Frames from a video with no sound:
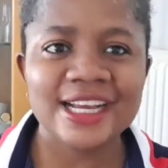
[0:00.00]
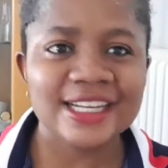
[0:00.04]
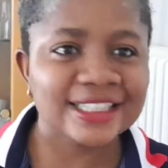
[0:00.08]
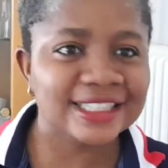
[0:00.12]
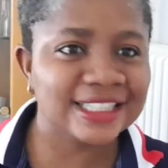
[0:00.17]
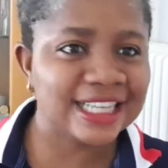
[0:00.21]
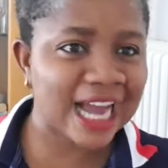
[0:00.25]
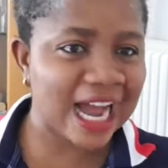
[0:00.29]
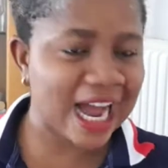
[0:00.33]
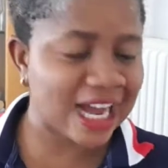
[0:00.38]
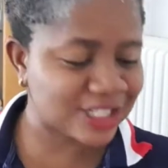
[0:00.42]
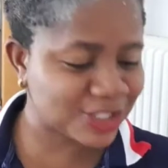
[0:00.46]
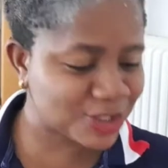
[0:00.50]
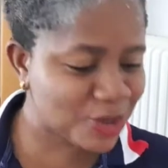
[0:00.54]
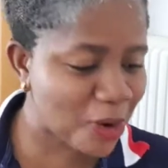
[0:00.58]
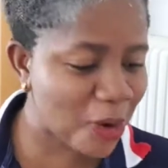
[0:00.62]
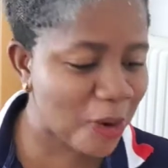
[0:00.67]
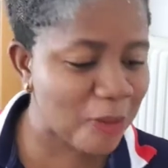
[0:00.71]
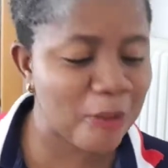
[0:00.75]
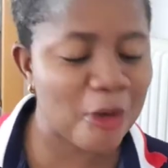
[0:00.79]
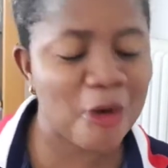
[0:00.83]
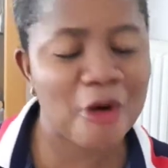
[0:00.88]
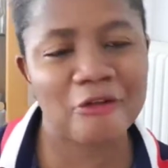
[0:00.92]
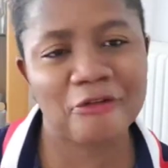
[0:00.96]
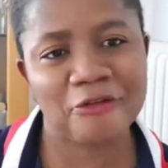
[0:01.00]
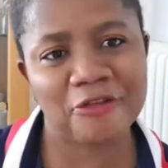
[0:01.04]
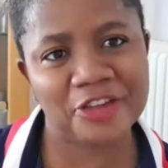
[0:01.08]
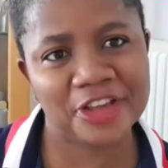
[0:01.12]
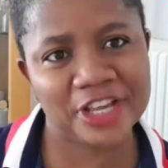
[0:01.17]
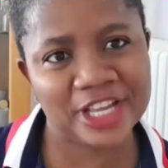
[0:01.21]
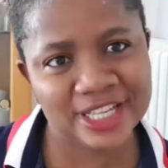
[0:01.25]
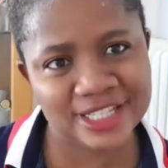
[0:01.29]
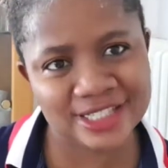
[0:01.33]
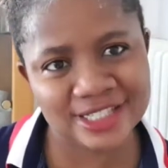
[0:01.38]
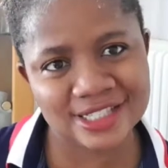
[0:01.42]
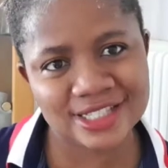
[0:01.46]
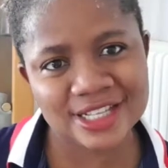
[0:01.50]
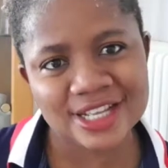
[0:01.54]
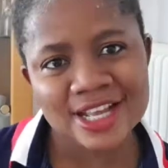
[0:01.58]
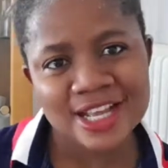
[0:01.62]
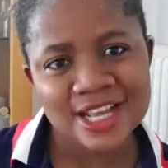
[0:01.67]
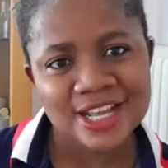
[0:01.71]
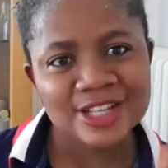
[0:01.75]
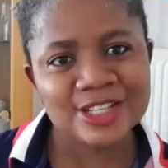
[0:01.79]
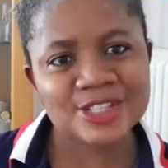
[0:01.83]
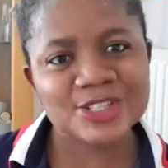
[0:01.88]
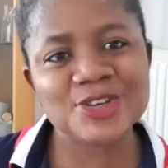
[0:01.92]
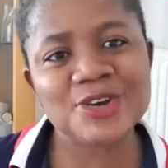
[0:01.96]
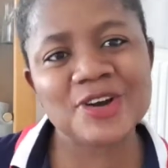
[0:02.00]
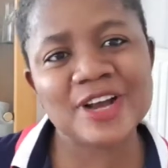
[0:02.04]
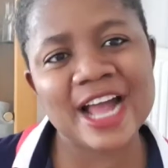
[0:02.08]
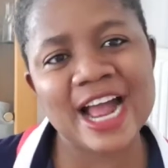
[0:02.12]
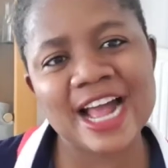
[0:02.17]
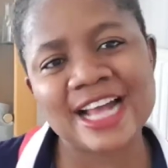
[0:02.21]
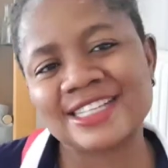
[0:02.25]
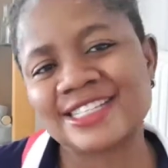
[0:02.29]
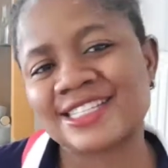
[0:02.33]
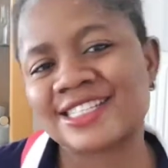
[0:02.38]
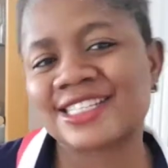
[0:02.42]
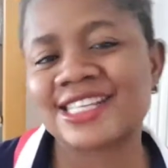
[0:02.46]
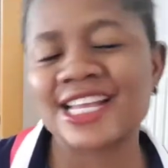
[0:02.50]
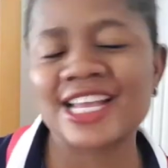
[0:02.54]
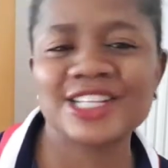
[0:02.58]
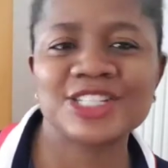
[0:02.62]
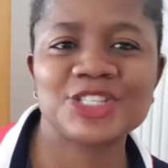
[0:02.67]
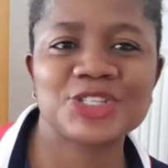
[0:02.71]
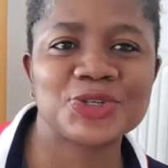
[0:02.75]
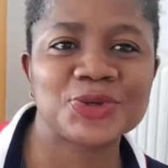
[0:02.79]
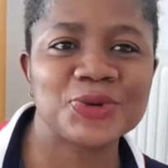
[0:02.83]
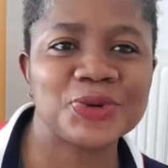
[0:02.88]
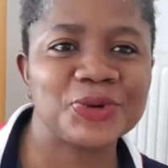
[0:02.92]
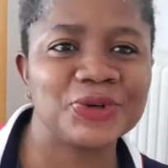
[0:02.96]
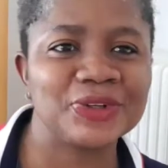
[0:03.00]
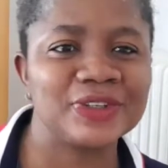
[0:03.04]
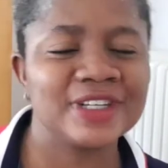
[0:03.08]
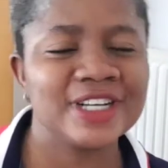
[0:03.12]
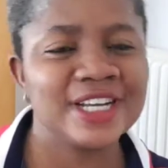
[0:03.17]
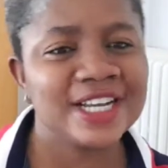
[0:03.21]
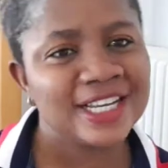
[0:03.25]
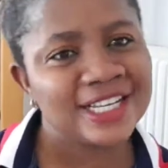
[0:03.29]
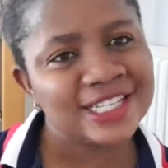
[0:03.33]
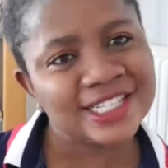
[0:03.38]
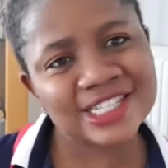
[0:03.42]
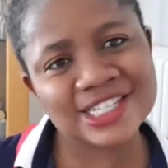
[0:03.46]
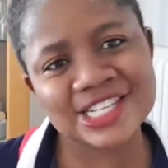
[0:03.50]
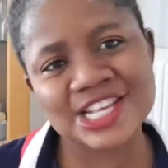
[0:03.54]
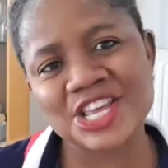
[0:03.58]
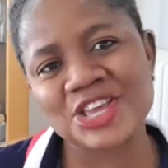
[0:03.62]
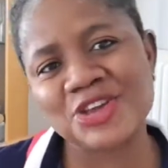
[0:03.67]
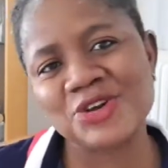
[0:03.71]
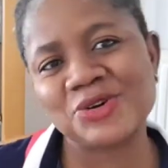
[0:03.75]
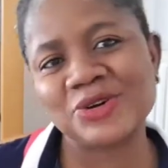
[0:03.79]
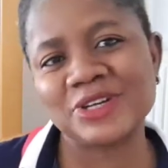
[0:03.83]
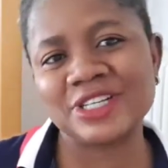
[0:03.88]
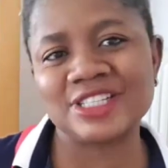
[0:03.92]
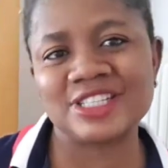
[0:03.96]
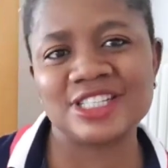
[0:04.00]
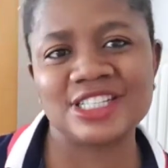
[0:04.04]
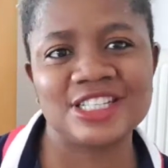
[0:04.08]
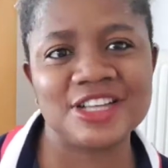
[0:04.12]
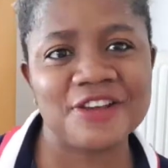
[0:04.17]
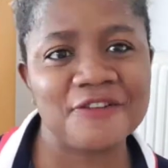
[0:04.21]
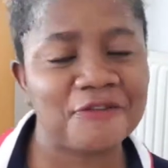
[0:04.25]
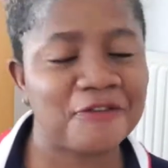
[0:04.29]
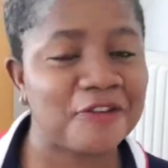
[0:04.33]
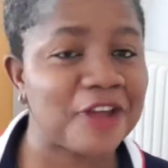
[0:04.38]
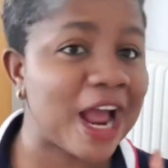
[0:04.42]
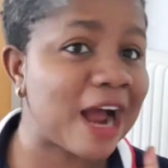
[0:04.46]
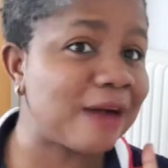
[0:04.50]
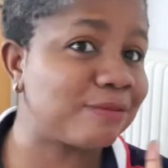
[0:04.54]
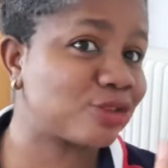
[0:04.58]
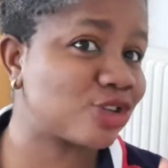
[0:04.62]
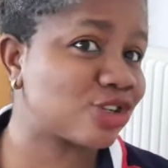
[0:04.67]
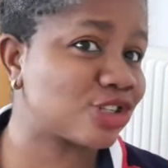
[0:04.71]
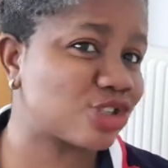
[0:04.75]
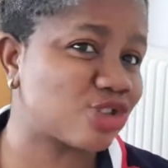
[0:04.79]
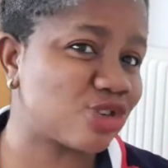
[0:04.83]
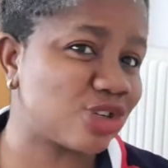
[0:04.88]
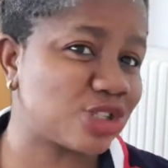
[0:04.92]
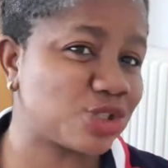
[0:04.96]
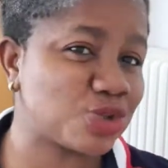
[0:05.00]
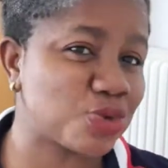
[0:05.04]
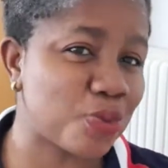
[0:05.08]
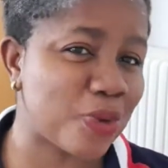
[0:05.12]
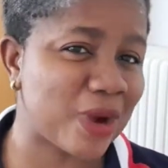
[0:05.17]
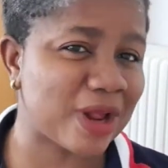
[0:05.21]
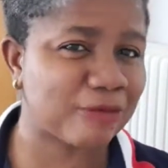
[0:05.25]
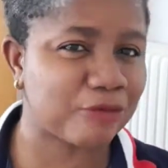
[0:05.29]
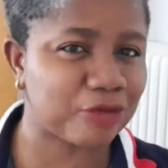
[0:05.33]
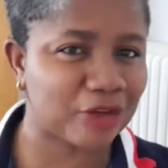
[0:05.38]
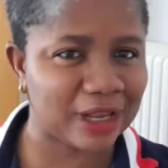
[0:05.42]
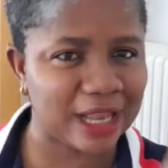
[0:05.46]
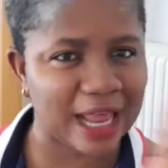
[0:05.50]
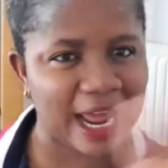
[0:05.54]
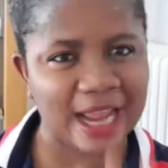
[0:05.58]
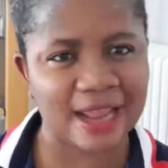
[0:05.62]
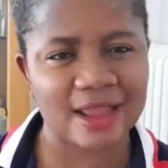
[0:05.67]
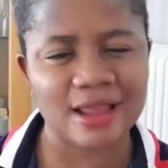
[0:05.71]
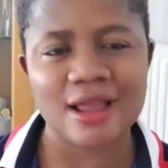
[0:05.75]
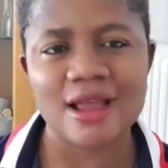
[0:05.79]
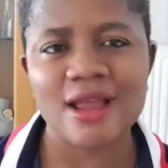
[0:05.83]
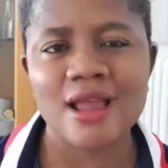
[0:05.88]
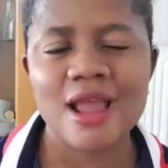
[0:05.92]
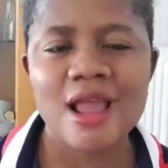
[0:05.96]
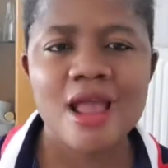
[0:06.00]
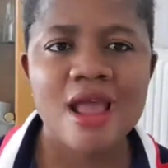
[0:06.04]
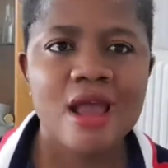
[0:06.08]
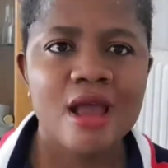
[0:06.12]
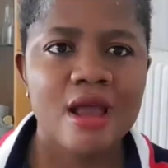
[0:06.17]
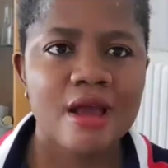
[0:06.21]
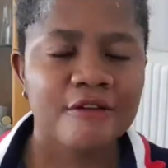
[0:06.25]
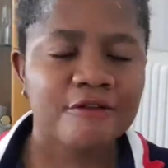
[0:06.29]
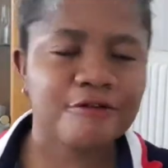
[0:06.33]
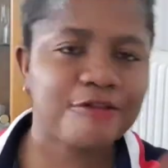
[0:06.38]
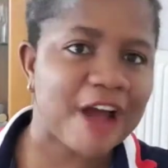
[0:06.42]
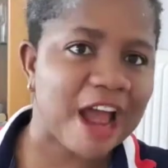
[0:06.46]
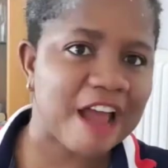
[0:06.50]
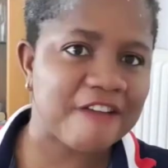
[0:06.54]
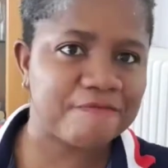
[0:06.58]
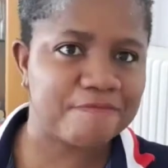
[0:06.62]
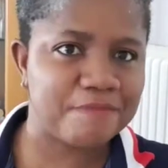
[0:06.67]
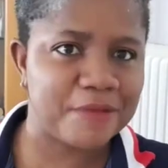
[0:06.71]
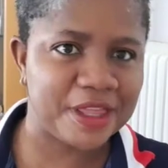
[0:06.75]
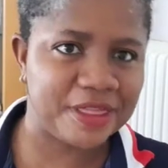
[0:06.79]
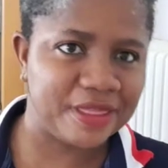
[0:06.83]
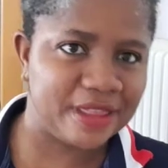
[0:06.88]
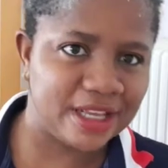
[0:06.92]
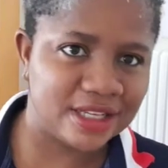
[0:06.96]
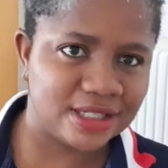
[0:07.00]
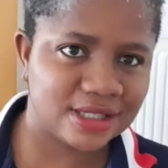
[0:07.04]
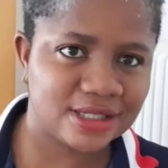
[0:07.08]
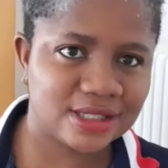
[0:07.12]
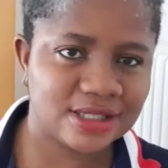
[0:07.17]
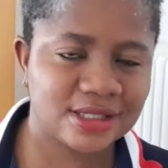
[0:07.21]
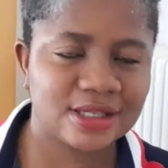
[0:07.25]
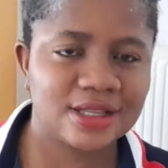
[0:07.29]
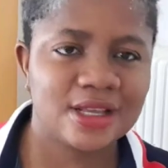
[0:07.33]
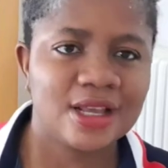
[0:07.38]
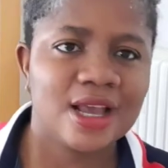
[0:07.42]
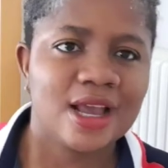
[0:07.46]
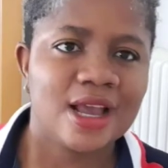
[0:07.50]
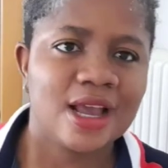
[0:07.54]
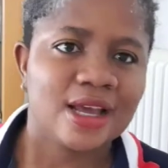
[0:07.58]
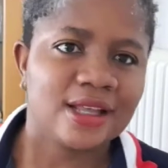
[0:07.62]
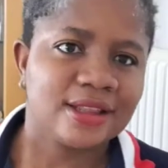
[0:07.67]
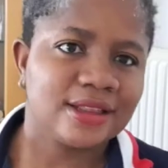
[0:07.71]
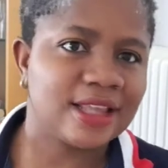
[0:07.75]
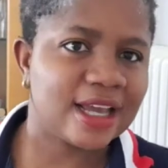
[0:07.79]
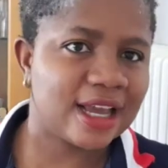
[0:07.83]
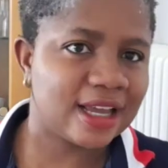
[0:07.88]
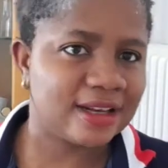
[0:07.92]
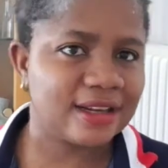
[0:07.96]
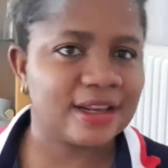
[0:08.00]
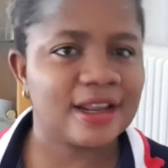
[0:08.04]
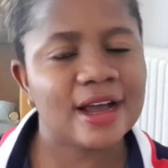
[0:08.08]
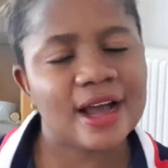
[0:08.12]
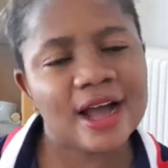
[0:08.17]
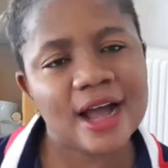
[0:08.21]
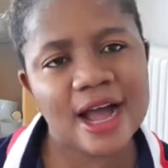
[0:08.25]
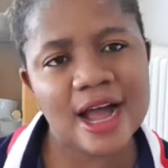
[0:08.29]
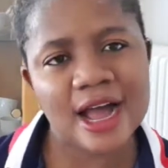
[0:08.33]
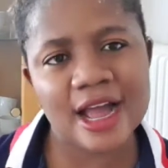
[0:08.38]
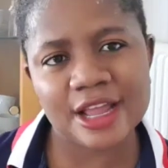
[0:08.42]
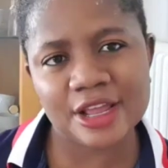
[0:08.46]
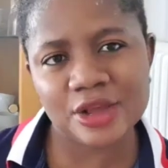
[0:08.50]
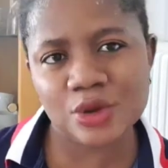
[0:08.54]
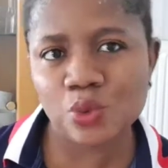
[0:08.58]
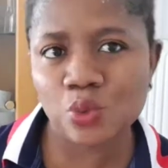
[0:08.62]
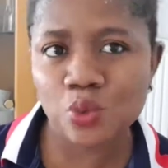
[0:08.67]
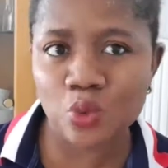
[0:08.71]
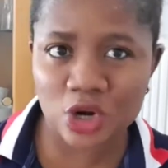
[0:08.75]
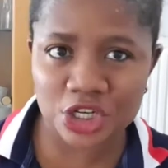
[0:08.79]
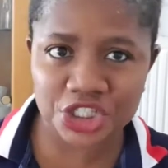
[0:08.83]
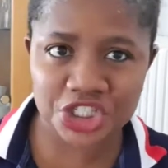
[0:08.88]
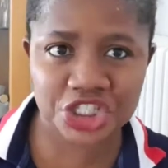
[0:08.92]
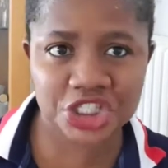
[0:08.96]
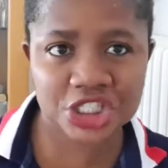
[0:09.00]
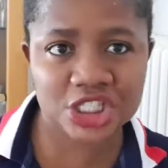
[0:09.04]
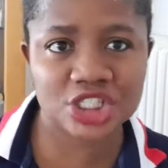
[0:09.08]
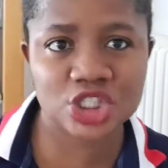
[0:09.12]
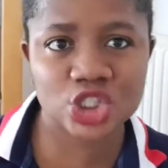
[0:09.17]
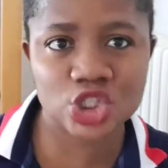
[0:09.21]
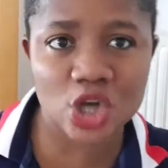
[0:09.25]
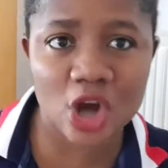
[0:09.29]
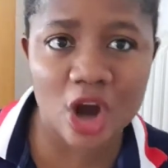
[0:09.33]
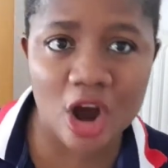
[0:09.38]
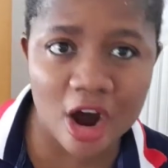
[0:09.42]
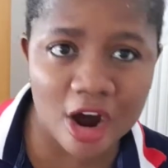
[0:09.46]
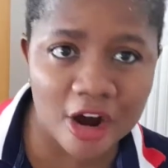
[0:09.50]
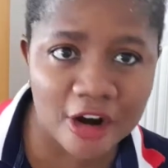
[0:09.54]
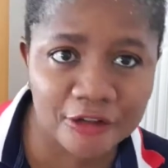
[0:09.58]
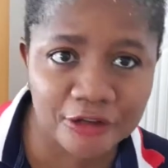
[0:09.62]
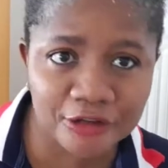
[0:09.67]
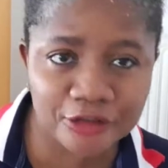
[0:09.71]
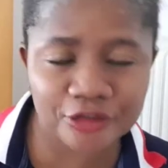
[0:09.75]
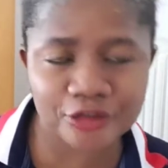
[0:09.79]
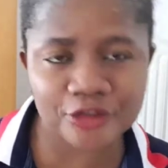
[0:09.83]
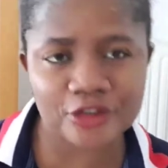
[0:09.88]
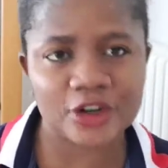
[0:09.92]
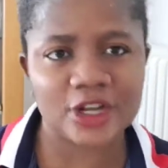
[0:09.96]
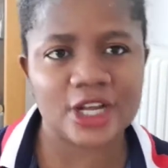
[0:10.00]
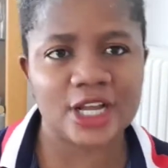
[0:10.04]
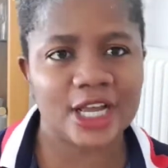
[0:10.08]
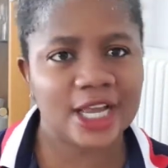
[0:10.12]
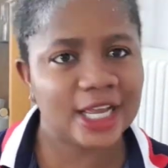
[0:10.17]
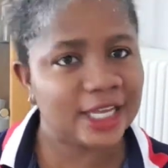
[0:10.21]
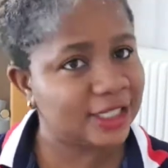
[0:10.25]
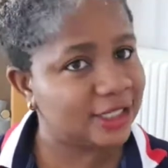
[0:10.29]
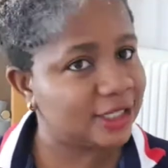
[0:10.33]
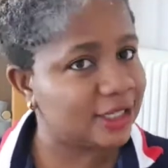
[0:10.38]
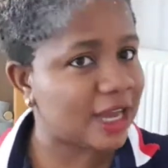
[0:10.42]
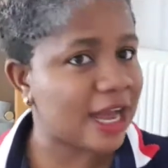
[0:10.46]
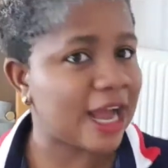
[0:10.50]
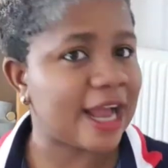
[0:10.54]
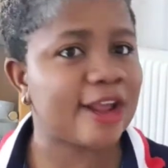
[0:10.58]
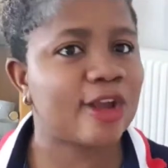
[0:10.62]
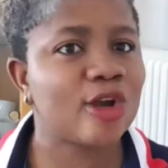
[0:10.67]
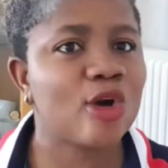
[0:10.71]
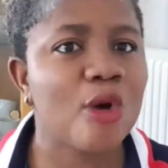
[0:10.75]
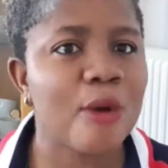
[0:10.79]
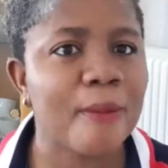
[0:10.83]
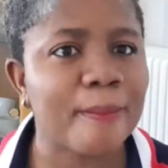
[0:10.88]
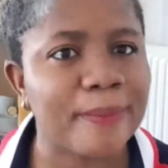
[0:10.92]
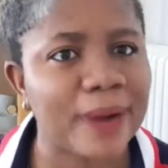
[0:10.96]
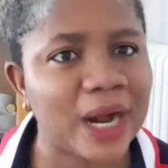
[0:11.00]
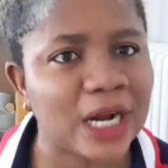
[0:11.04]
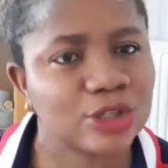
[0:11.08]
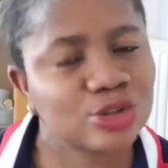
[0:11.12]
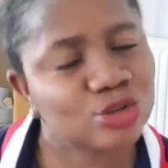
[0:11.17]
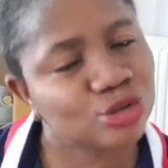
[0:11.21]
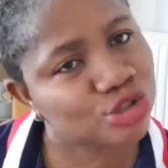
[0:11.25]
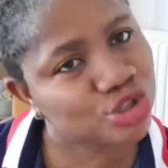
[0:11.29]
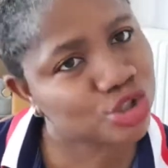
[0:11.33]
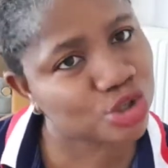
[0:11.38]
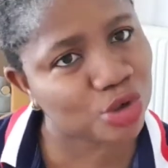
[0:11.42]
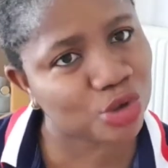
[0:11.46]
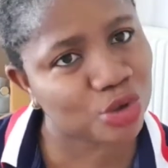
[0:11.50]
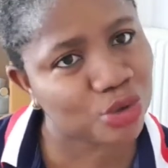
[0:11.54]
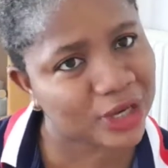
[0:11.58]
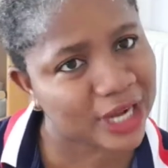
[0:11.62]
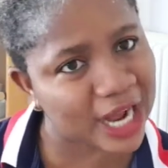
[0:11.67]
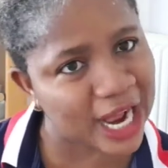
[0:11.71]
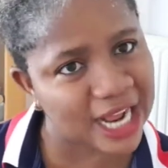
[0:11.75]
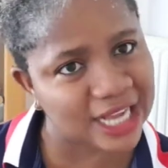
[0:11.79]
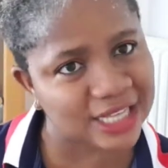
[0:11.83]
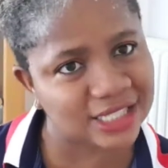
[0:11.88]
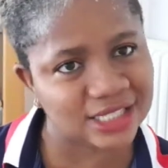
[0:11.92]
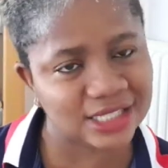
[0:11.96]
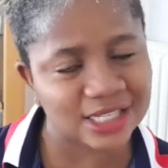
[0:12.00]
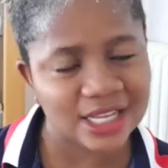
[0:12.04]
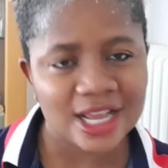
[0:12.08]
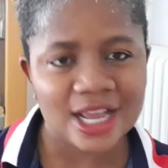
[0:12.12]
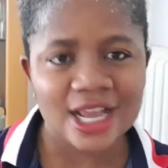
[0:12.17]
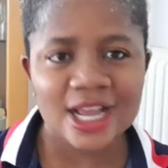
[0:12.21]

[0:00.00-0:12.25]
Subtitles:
the outcome of it. So guys, stay tuned. See you in jiffy. I'm just going to wait for like 5 minutes. Then I washed it off and I come back to show you guys